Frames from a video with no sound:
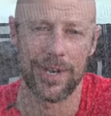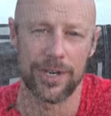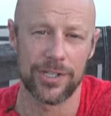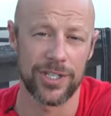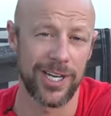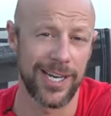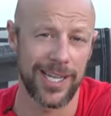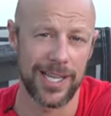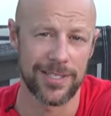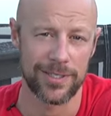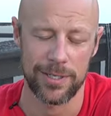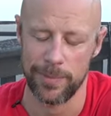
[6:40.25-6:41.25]
ARs or
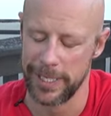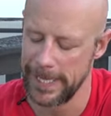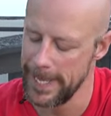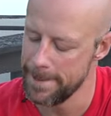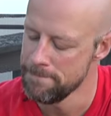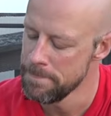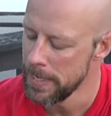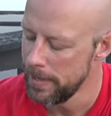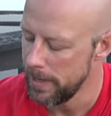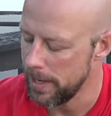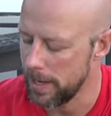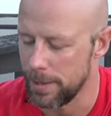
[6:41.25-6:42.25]
AKs or something like that.
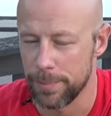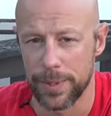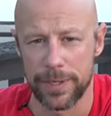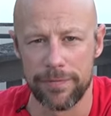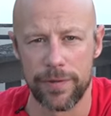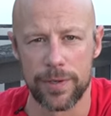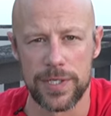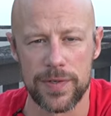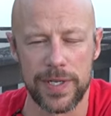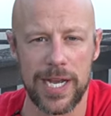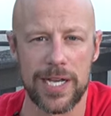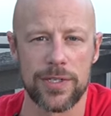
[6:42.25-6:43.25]
Um, but for those of
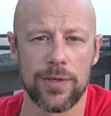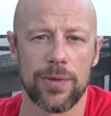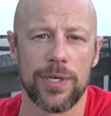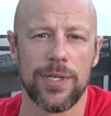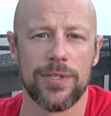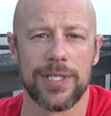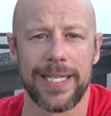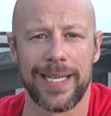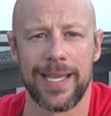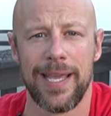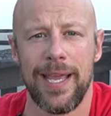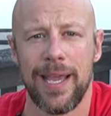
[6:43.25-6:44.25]
you guys who are
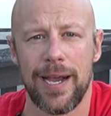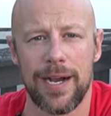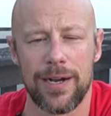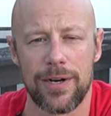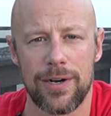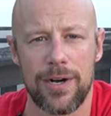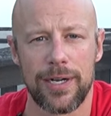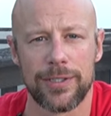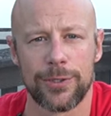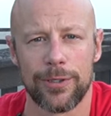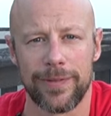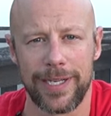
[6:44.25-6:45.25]
using uh, long
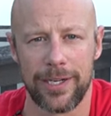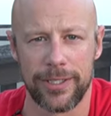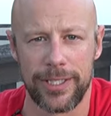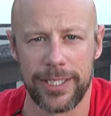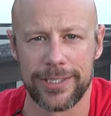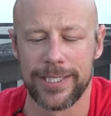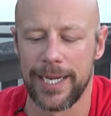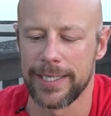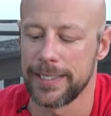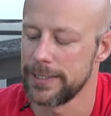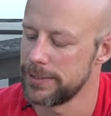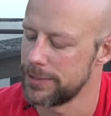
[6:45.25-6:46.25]
sort of like hunting
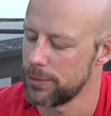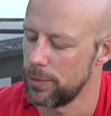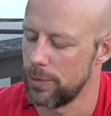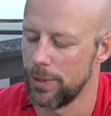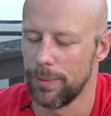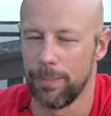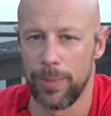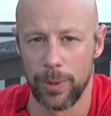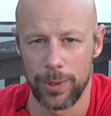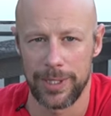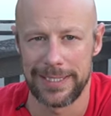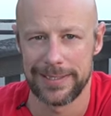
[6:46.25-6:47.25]
shotguns or
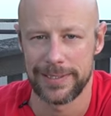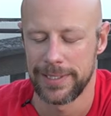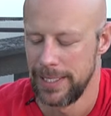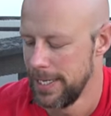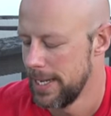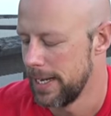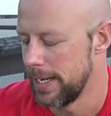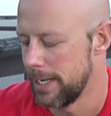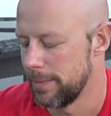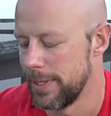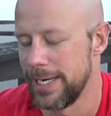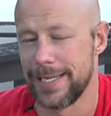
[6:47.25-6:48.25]
bolt guns,
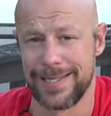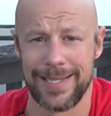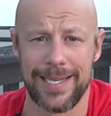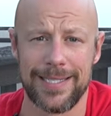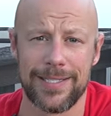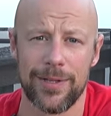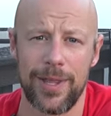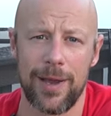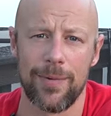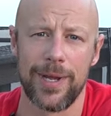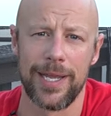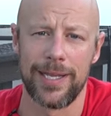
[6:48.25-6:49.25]
um, it is nice so
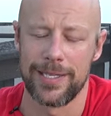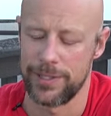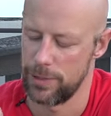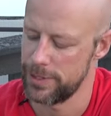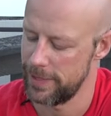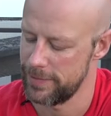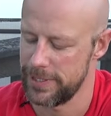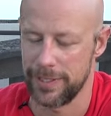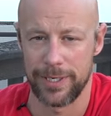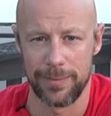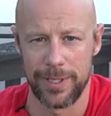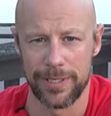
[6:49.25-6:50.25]
that way, because those obviously
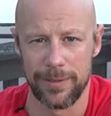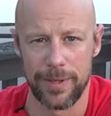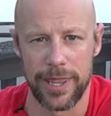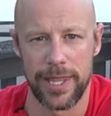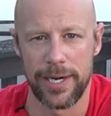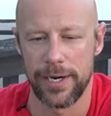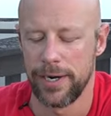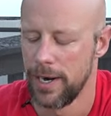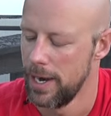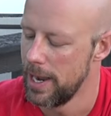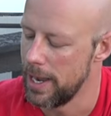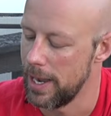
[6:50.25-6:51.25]
are going to be a little bit thinner
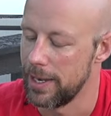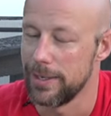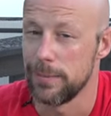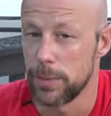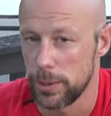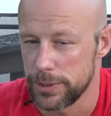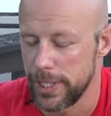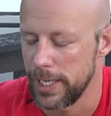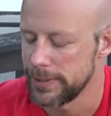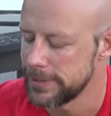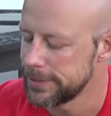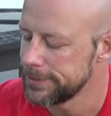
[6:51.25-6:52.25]
uh, in most
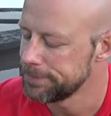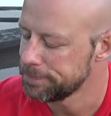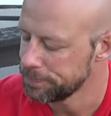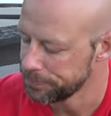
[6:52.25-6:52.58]
cases